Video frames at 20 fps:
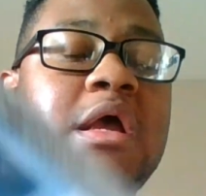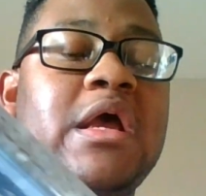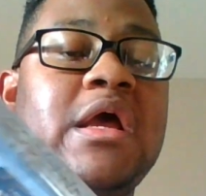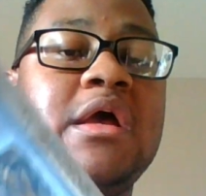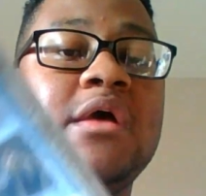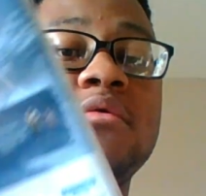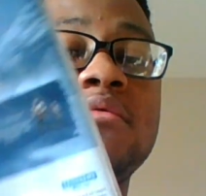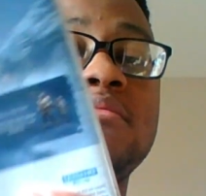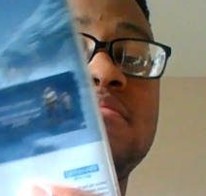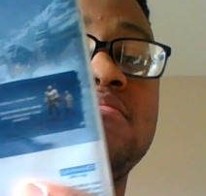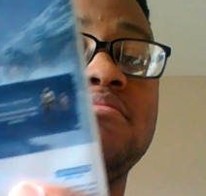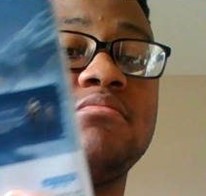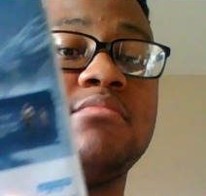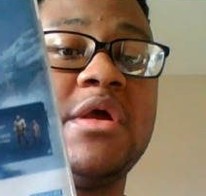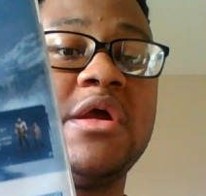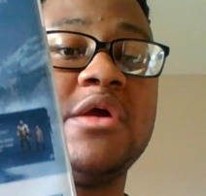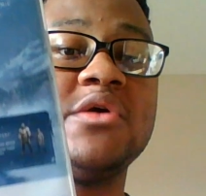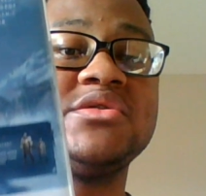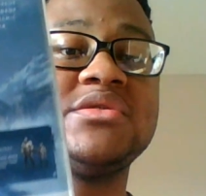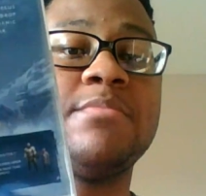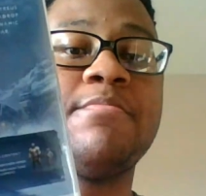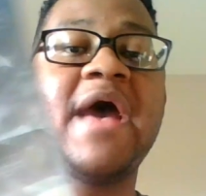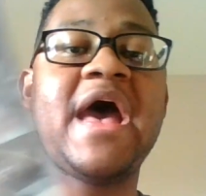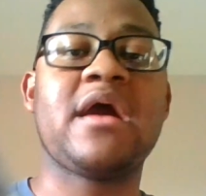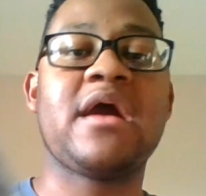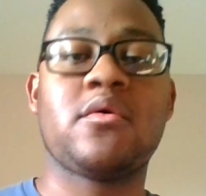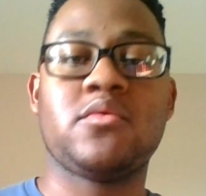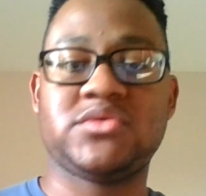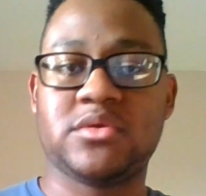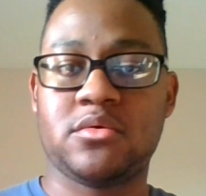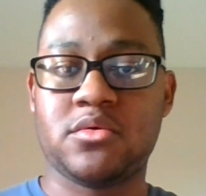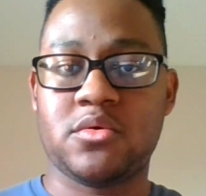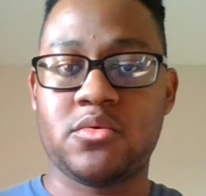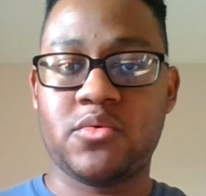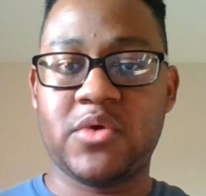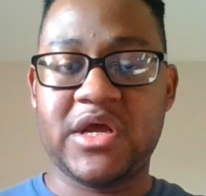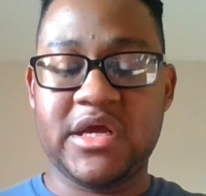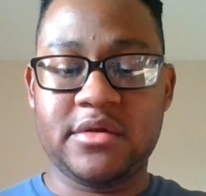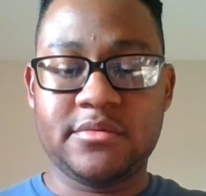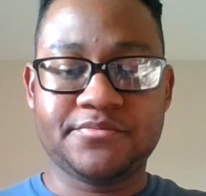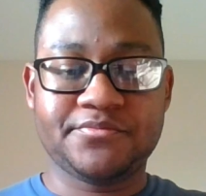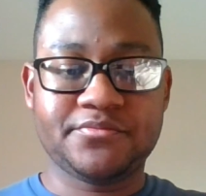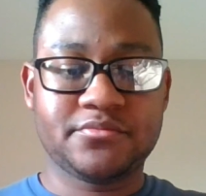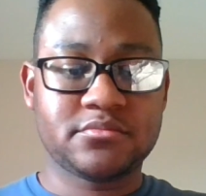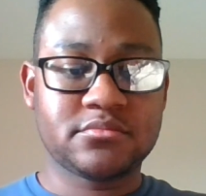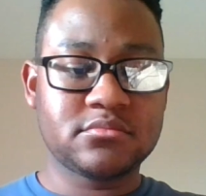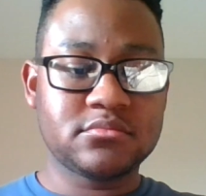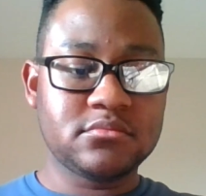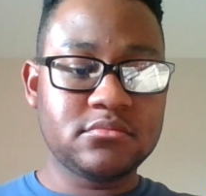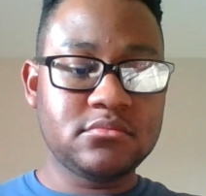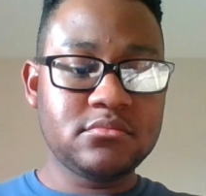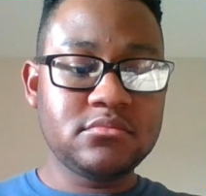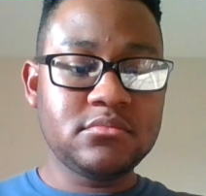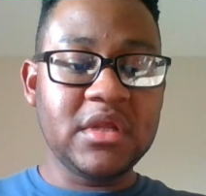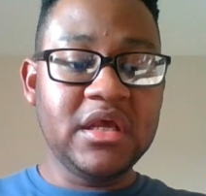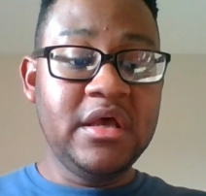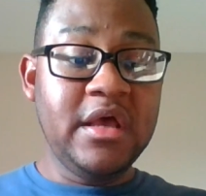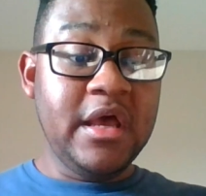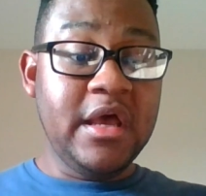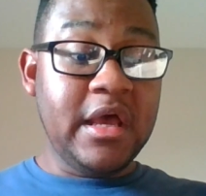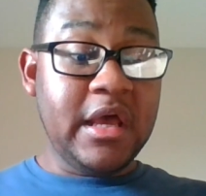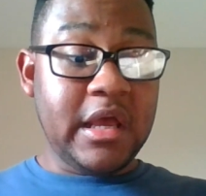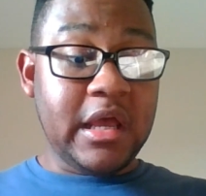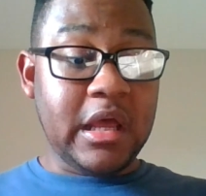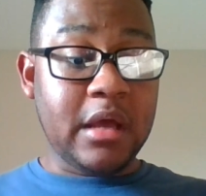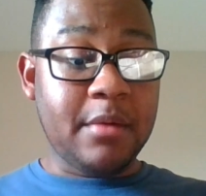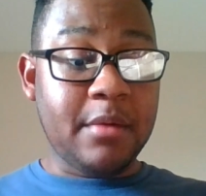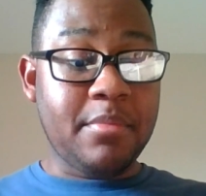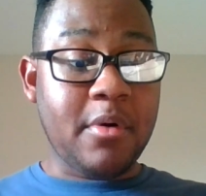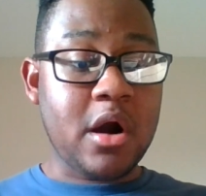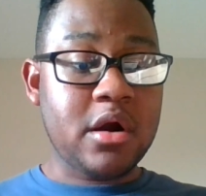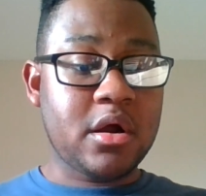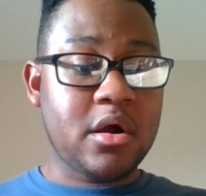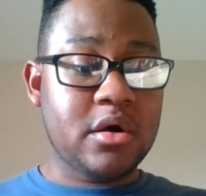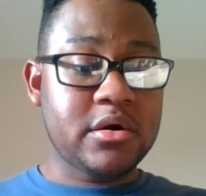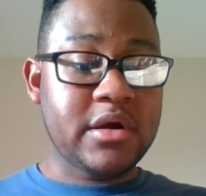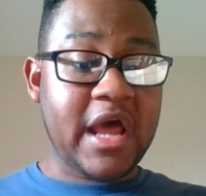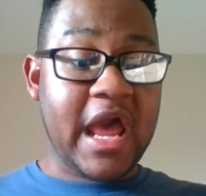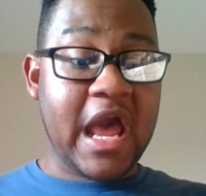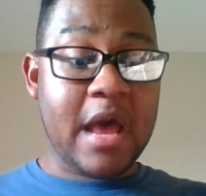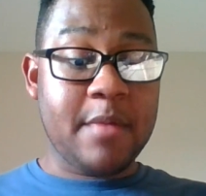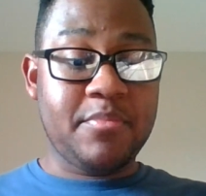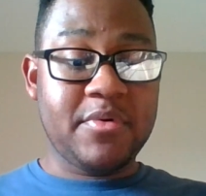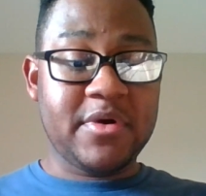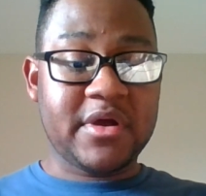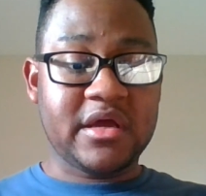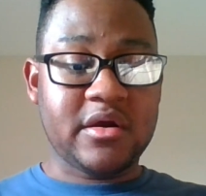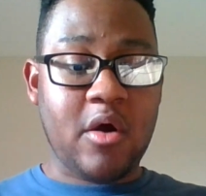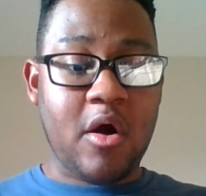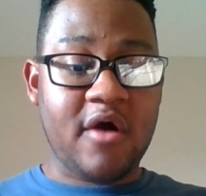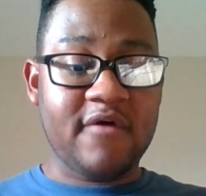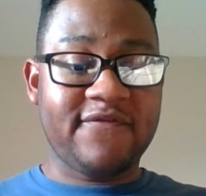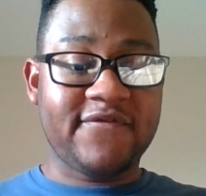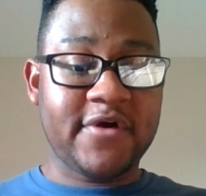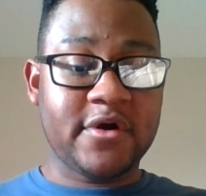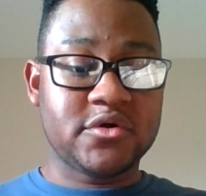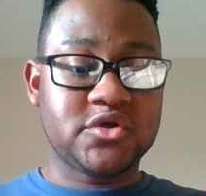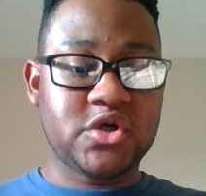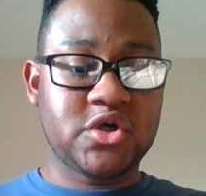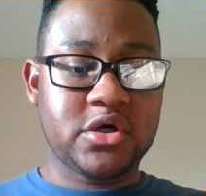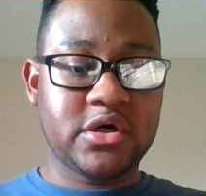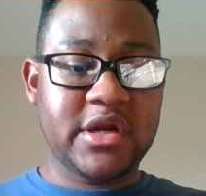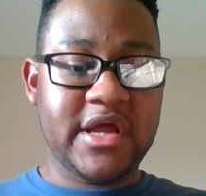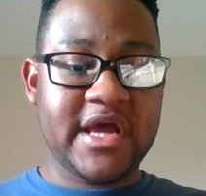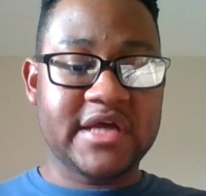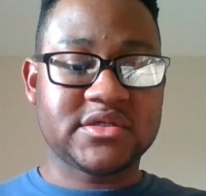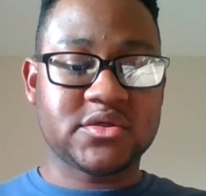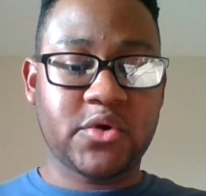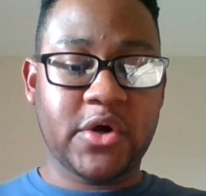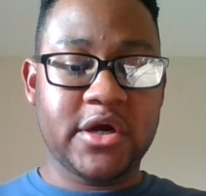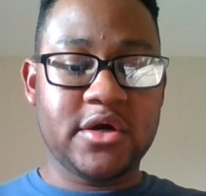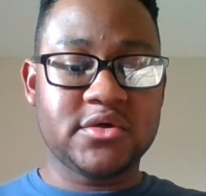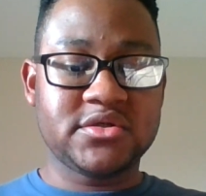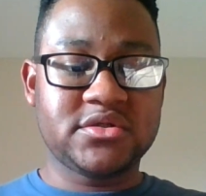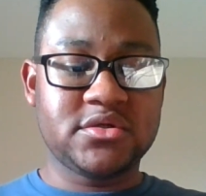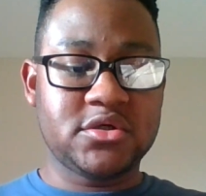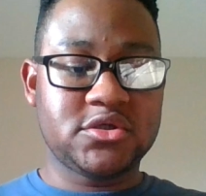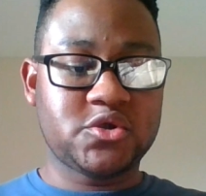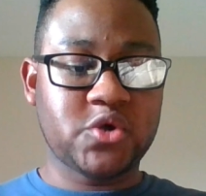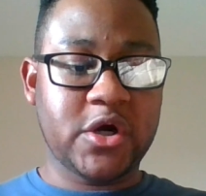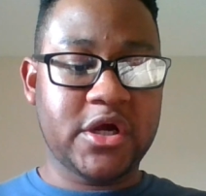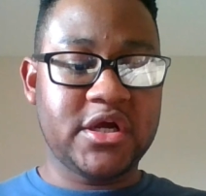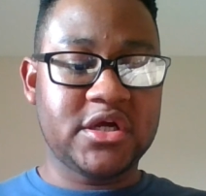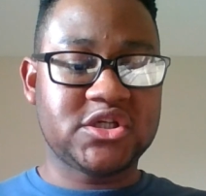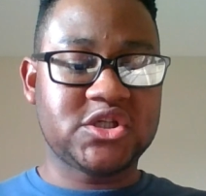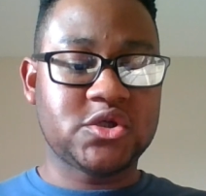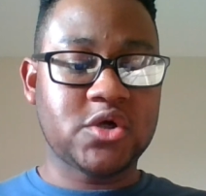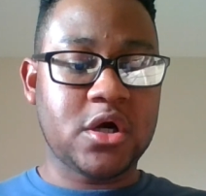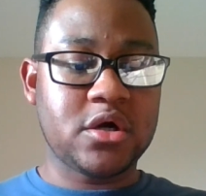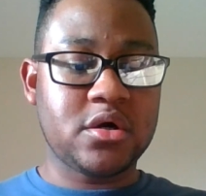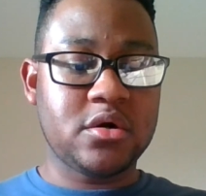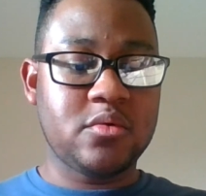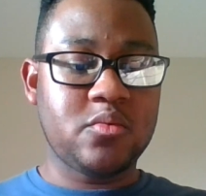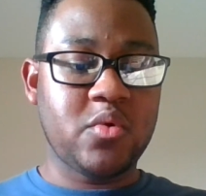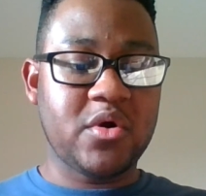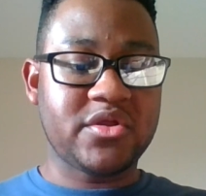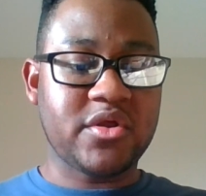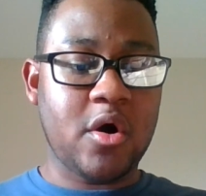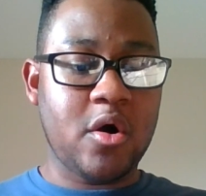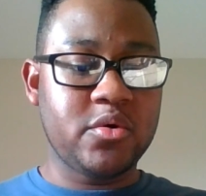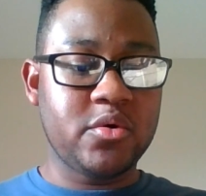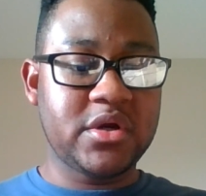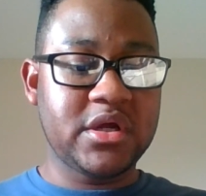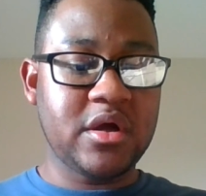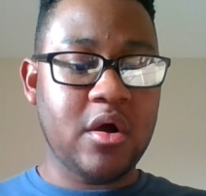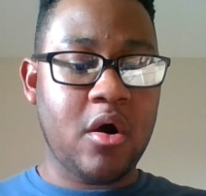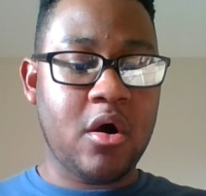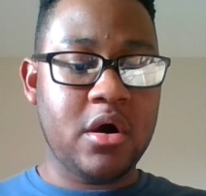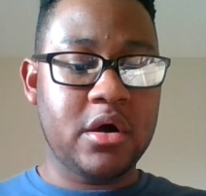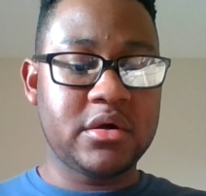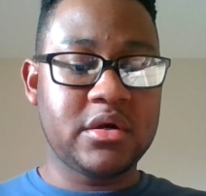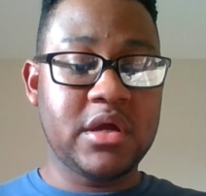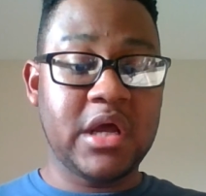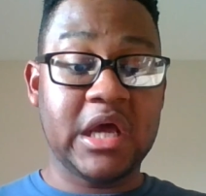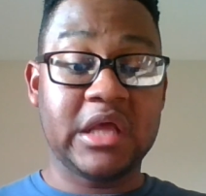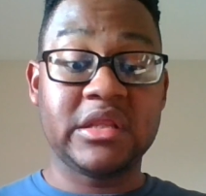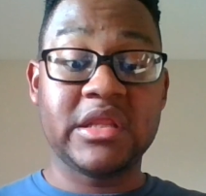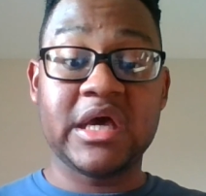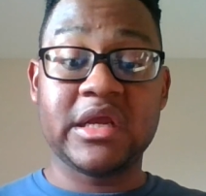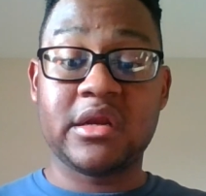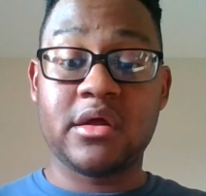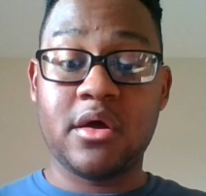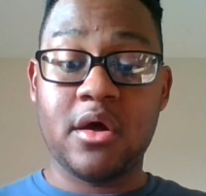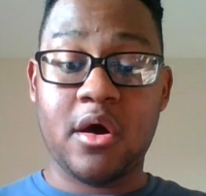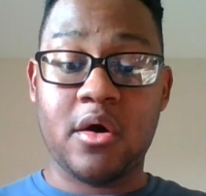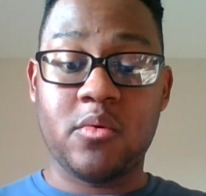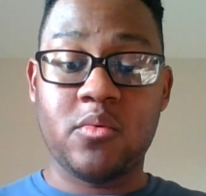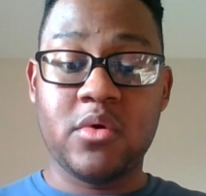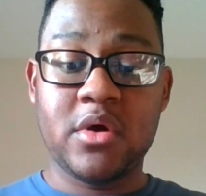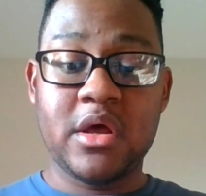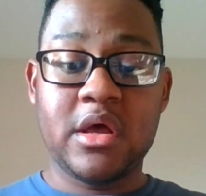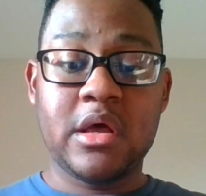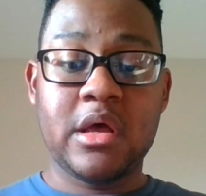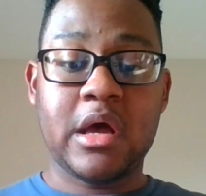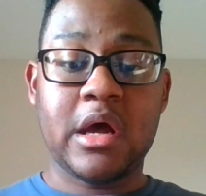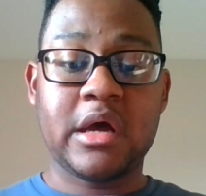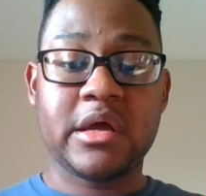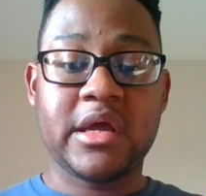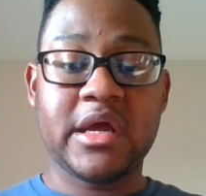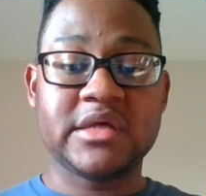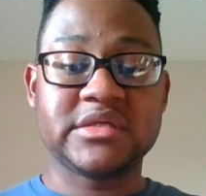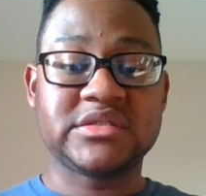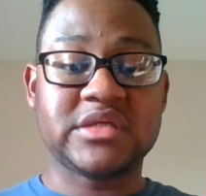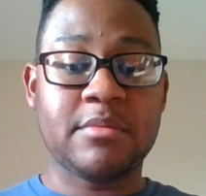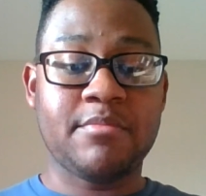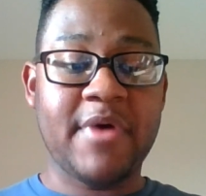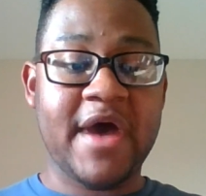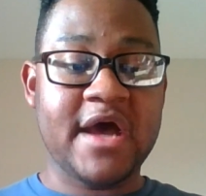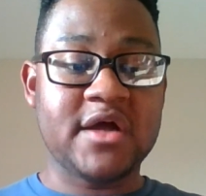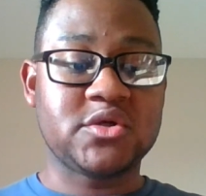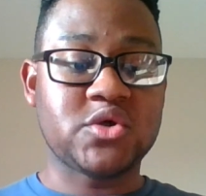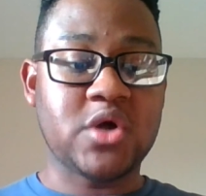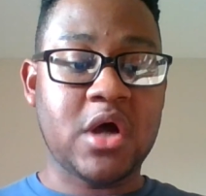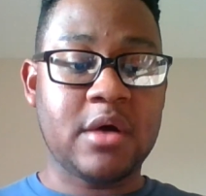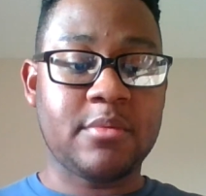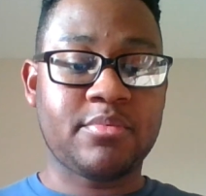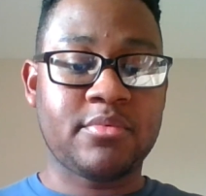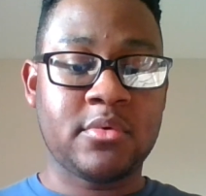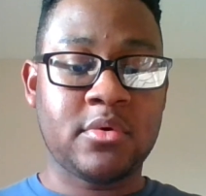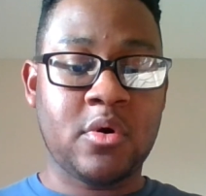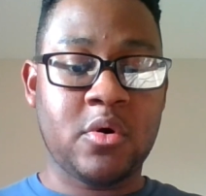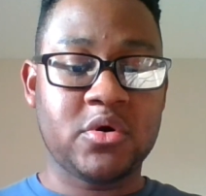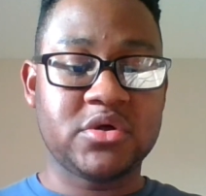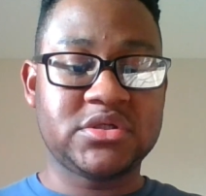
And here's the back, which I'm going to read. Embark on an epic and heartfelt journey as Kratos and Atreus struggle with holding on and letting go. Against a backdrop of